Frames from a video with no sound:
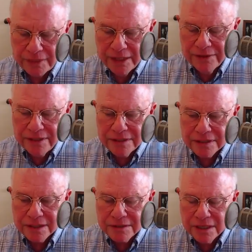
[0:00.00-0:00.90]

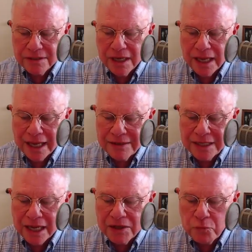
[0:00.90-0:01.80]
these it, it
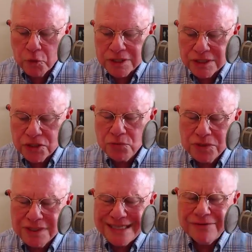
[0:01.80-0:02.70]
was so
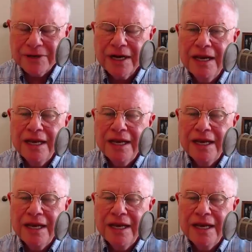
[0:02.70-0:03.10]
secret,